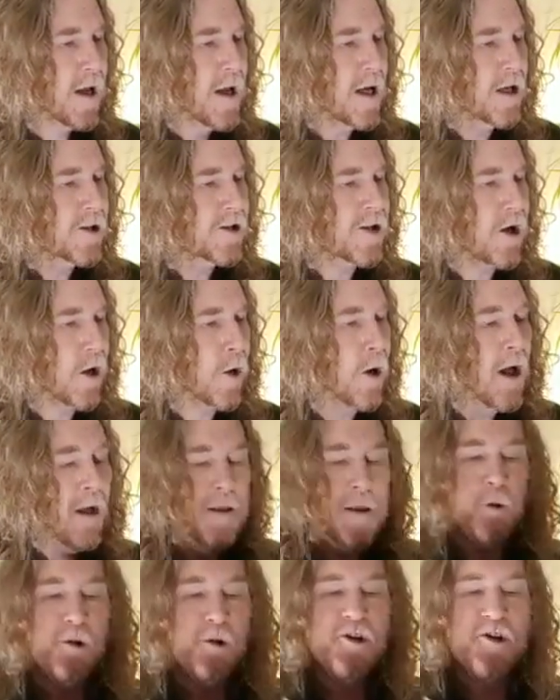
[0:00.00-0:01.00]
So there
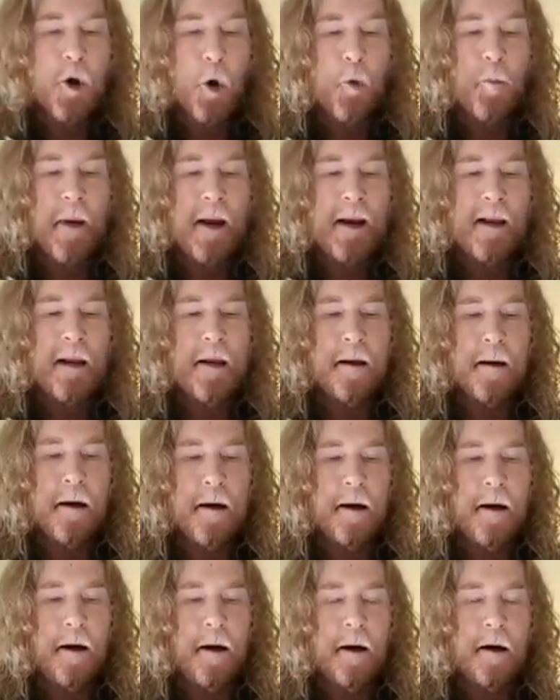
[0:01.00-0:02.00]
was so many
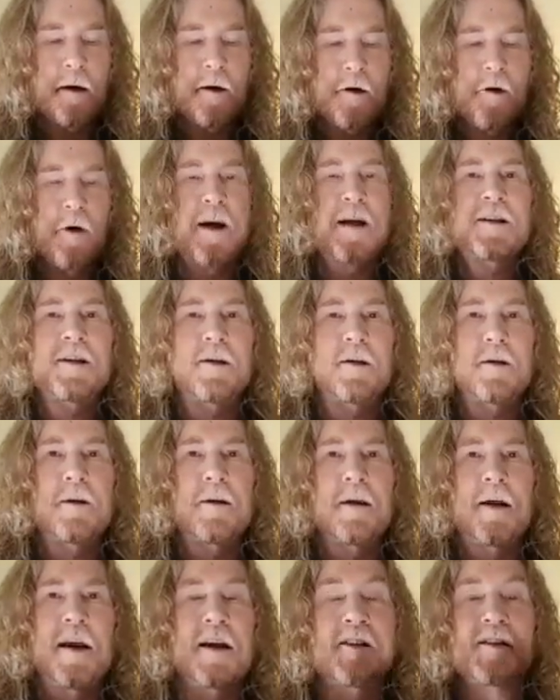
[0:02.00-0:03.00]
crazy
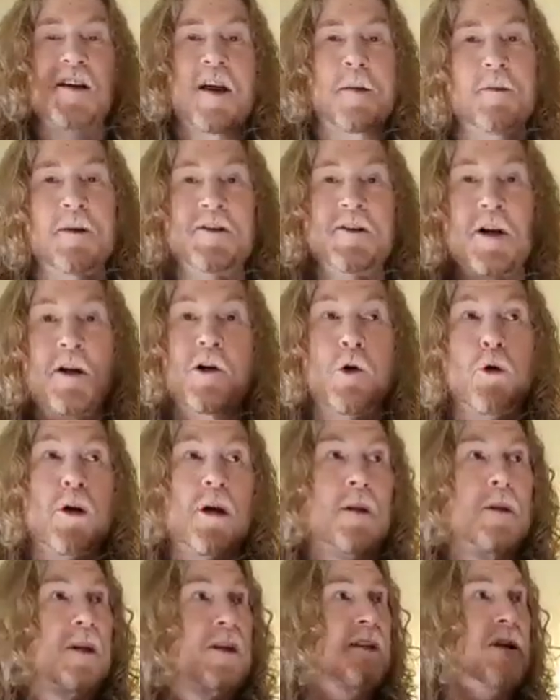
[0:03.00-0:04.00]
exhibits, including
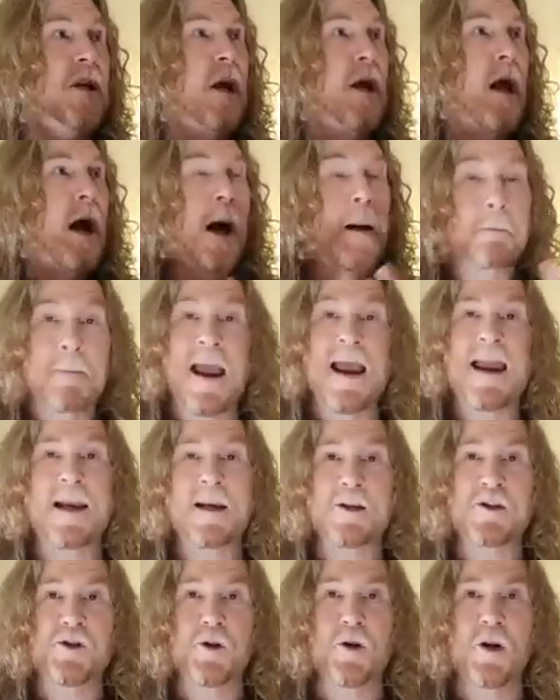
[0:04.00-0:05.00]
this a
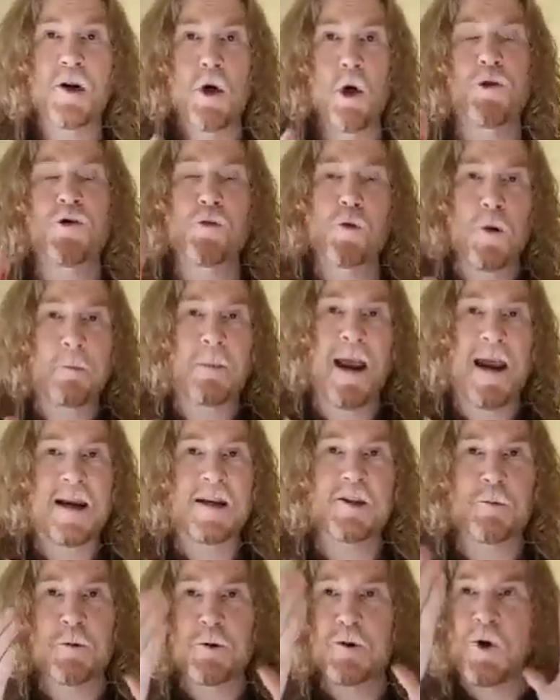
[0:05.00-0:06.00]
maze. You could go through a maze
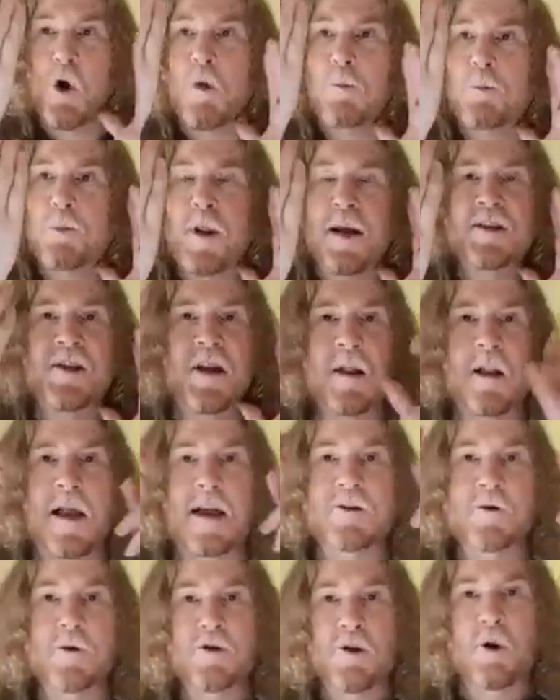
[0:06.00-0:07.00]
where it was all plexiglass.
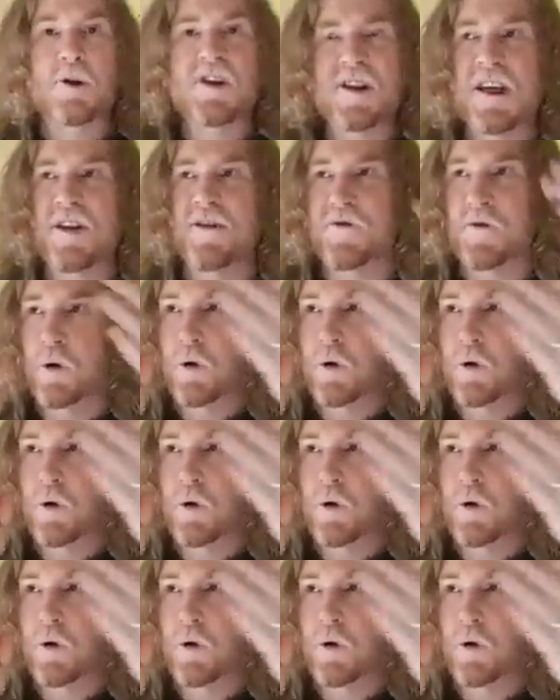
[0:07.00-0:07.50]
It was all see-through.